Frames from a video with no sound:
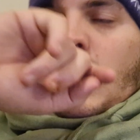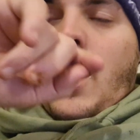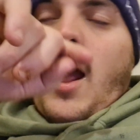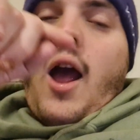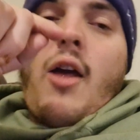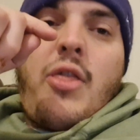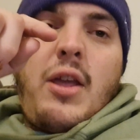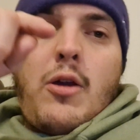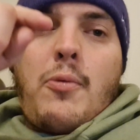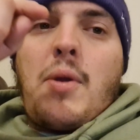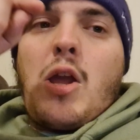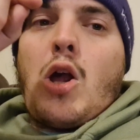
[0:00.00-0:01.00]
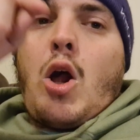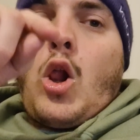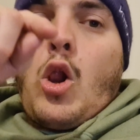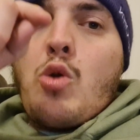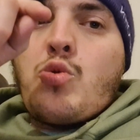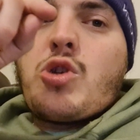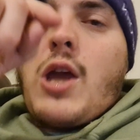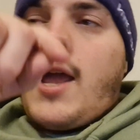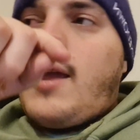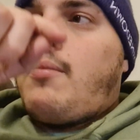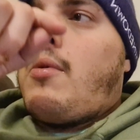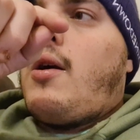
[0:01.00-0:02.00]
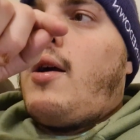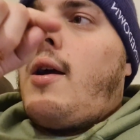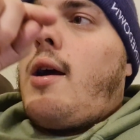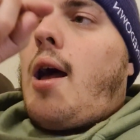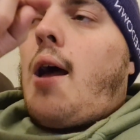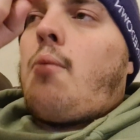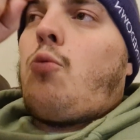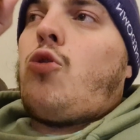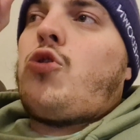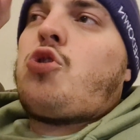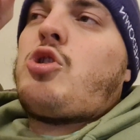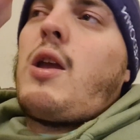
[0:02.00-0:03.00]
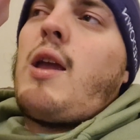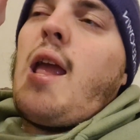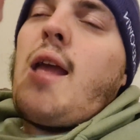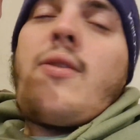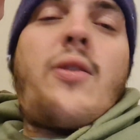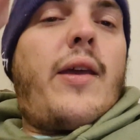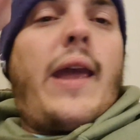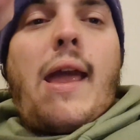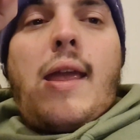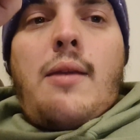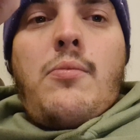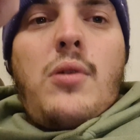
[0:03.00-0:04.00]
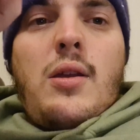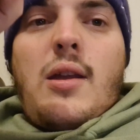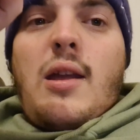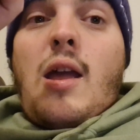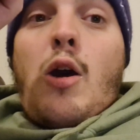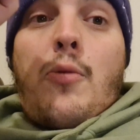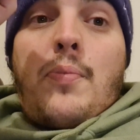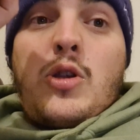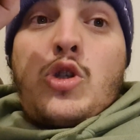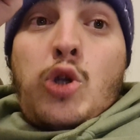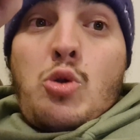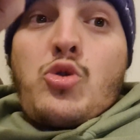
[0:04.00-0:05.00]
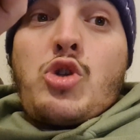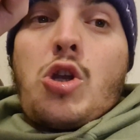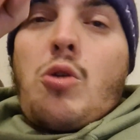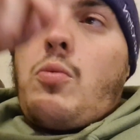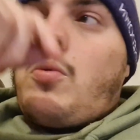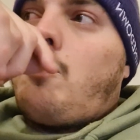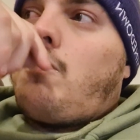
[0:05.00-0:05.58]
Uh, I think it'll be a close game. I'm gonna say in the game it'll be two two.